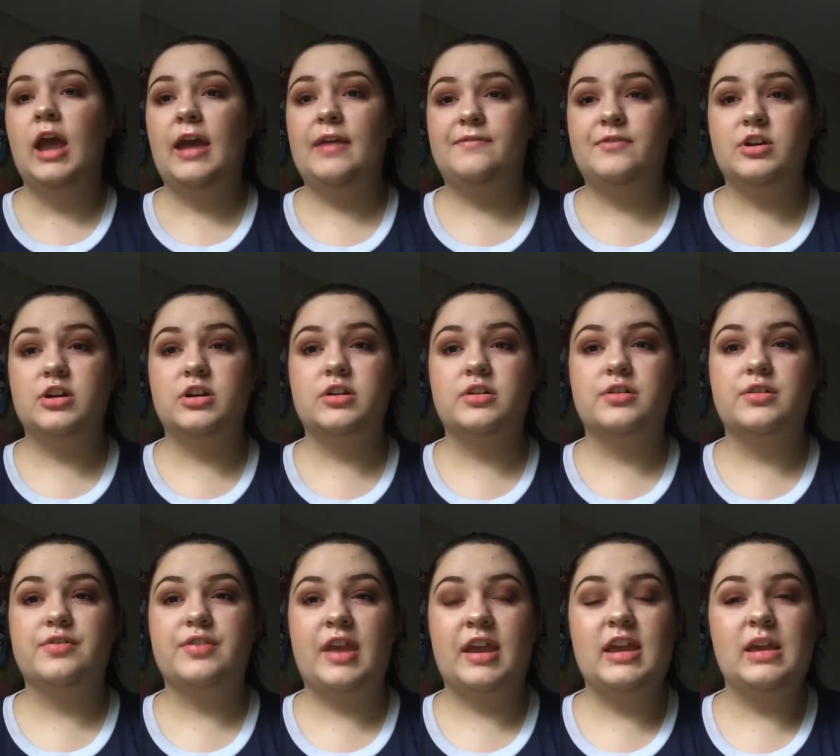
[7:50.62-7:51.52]
if
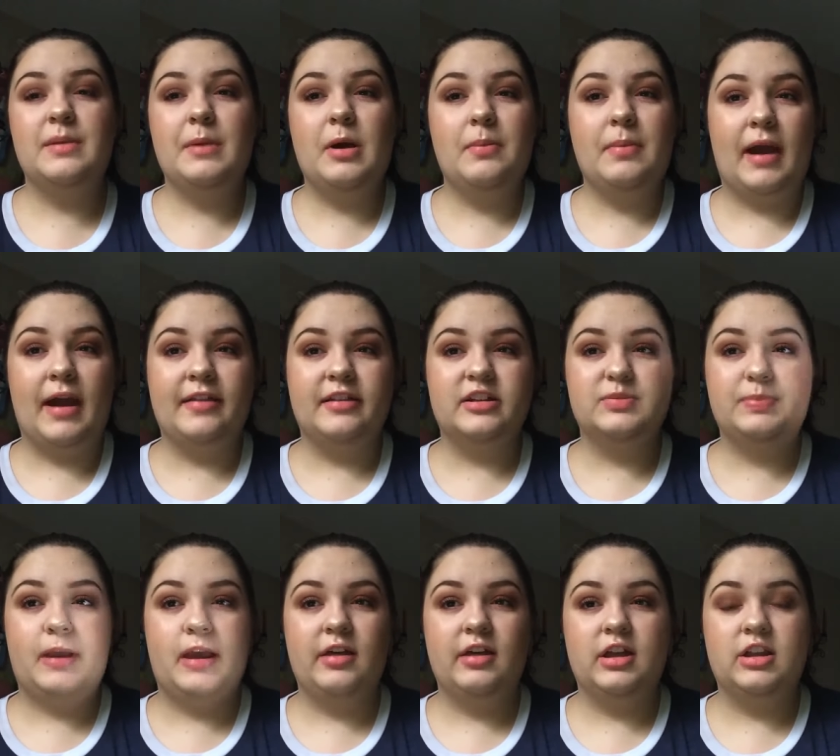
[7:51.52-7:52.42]
you're thinking about buying this
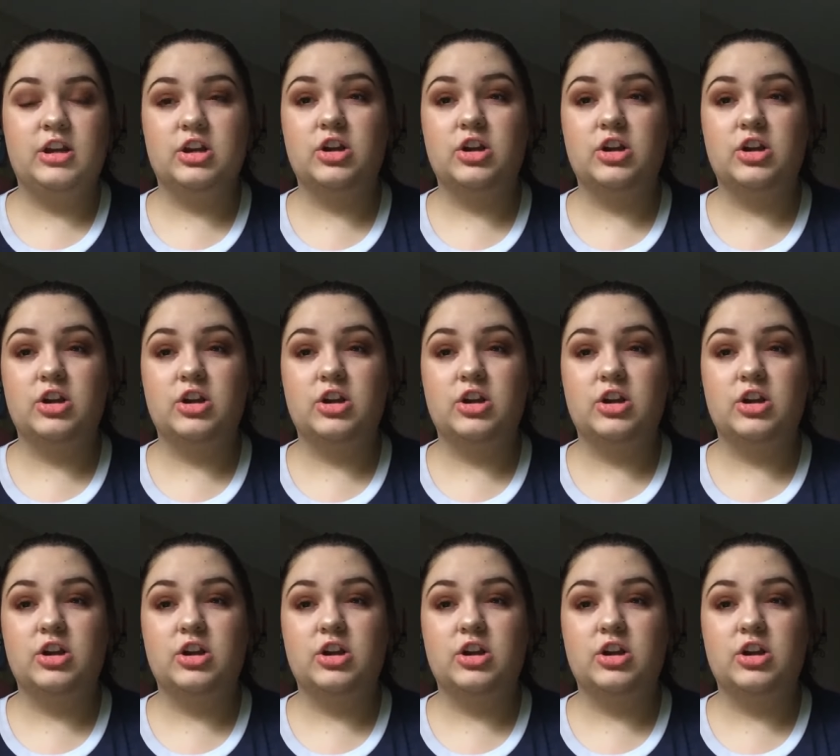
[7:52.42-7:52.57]
palette and